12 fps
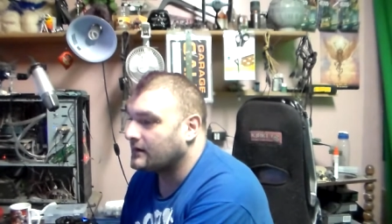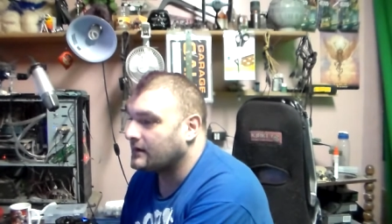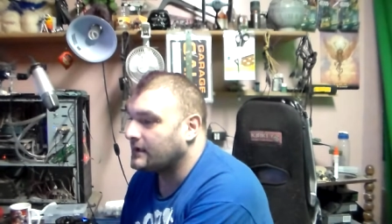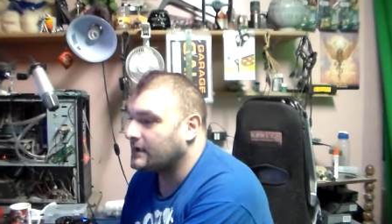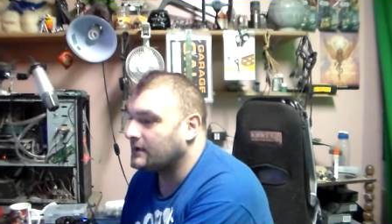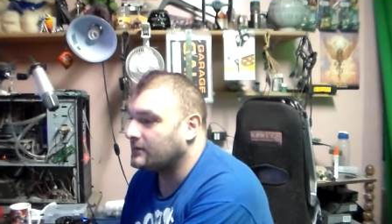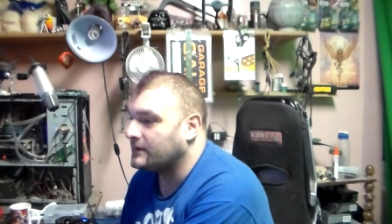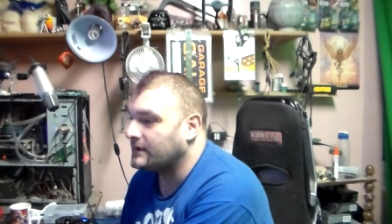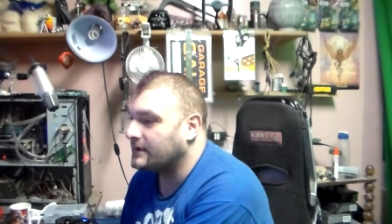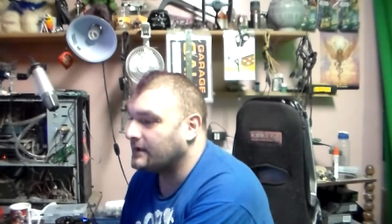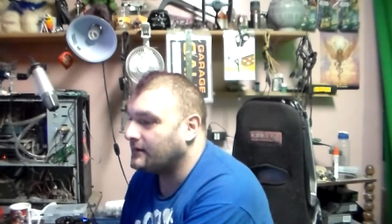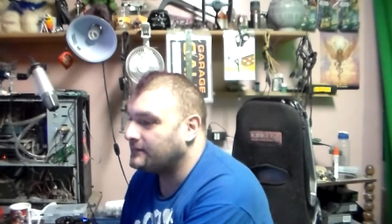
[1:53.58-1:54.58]
Here we
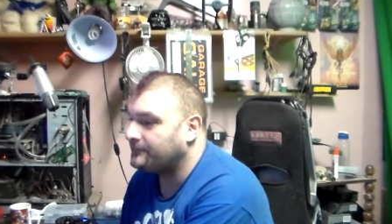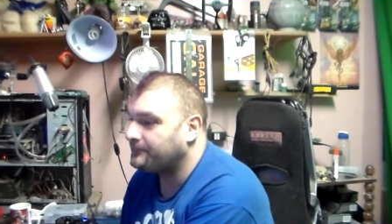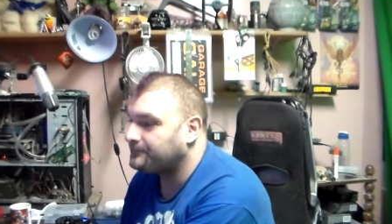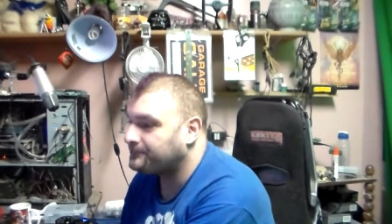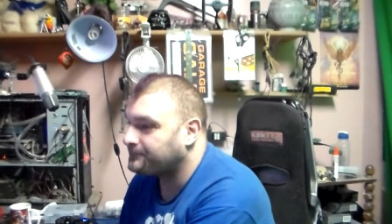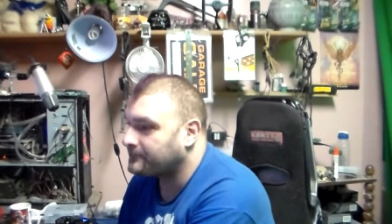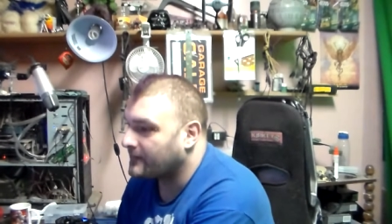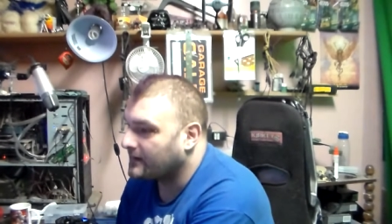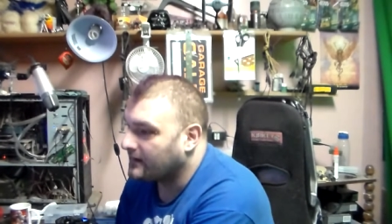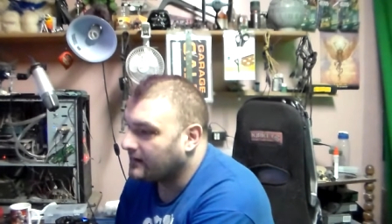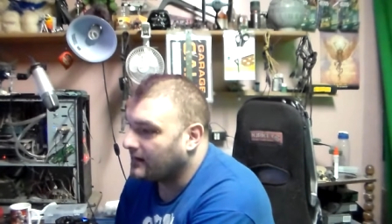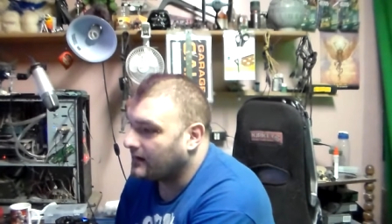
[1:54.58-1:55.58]
go.
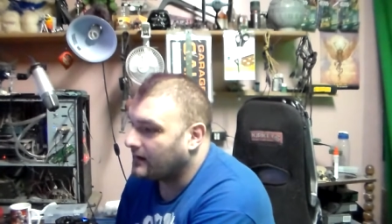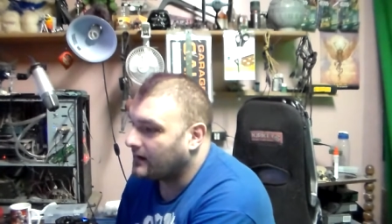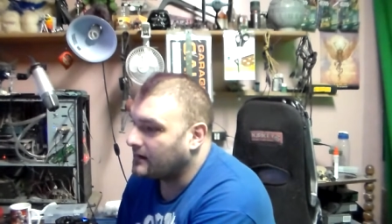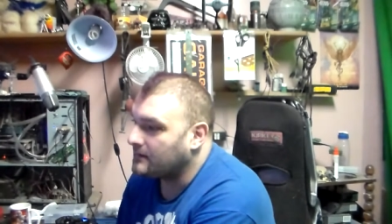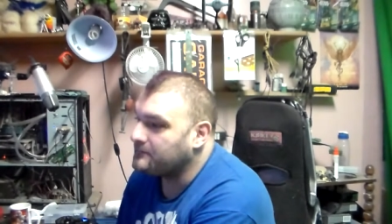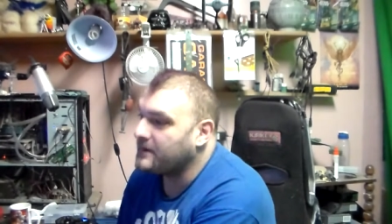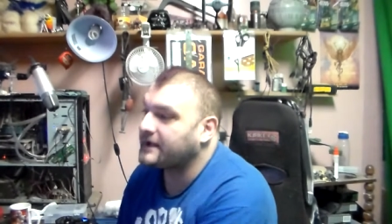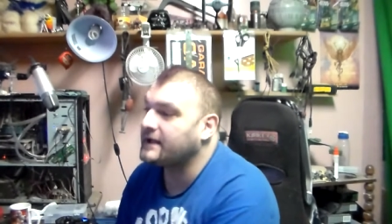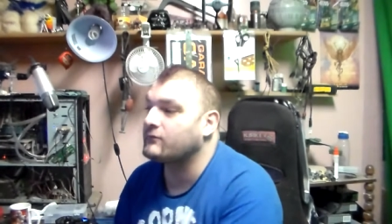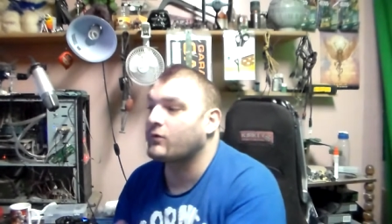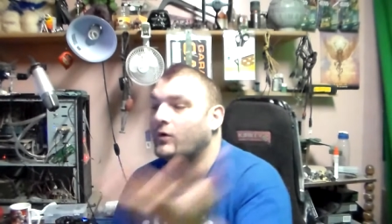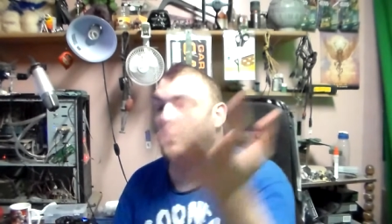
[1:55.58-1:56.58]
Uh, Mickey
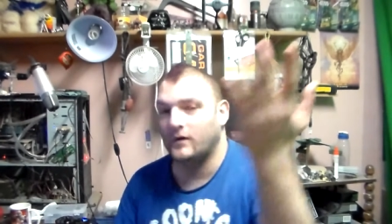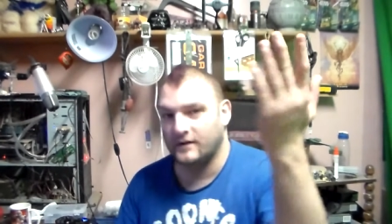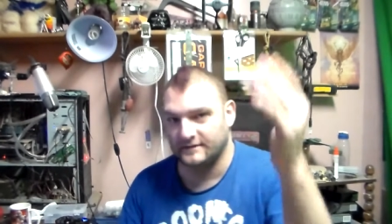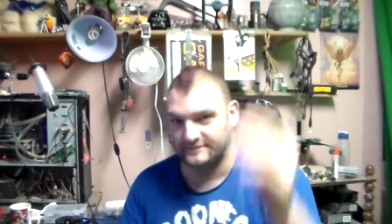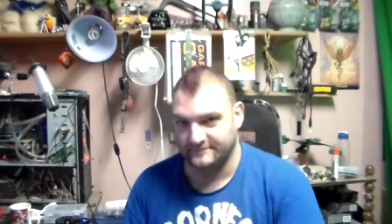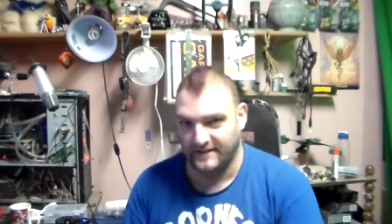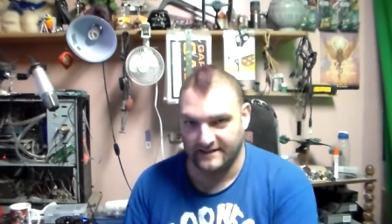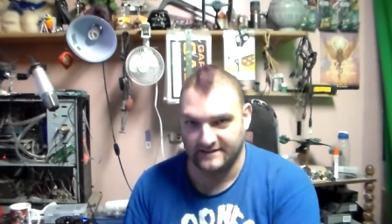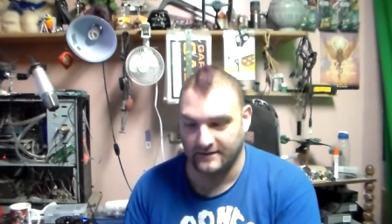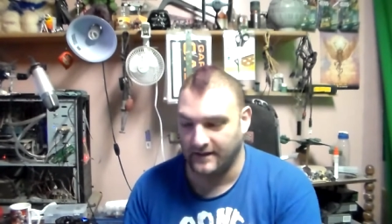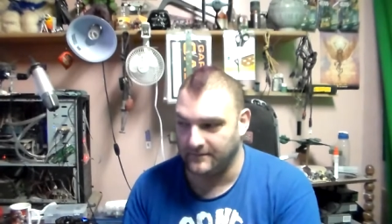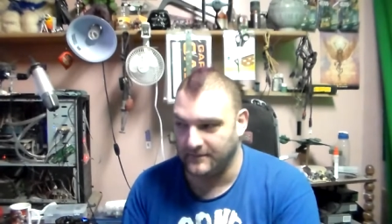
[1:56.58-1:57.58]
Rourke, that's the guy.